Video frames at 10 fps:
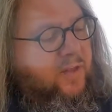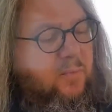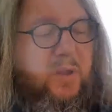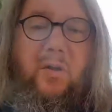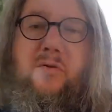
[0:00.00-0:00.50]

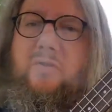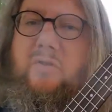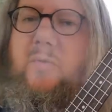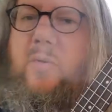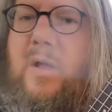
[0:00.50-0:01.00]
Then we go
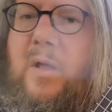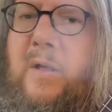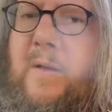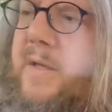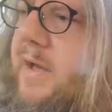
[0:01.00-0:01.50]
to
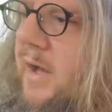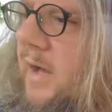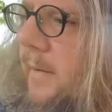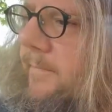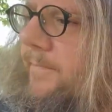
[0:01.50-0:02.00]

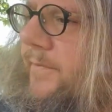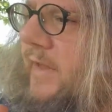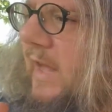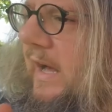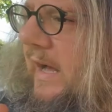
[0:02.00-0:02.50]

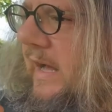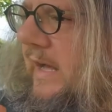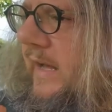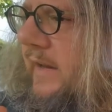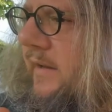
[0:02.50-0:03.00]
the
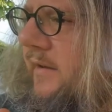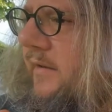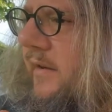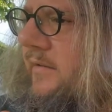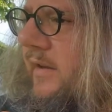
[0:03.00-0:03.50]
odd,
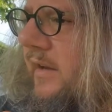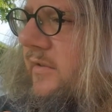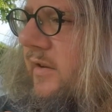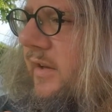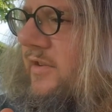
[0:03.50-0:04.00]
it's
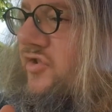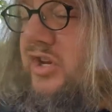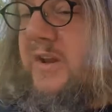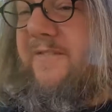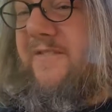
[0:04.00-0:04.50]
actually a
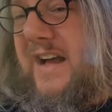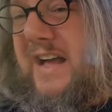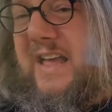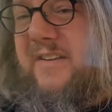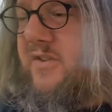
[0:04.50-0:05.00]

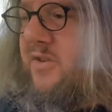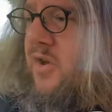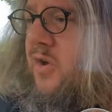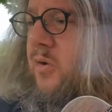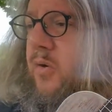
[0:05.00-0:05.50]
G5
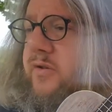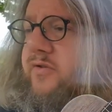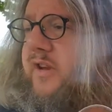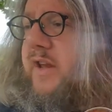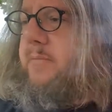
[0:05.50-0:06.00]
or a
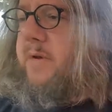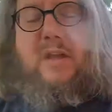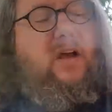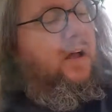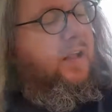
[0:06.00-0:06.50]
D,
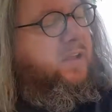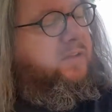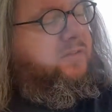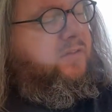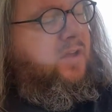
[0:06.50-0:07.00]

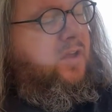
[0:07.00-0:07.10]
because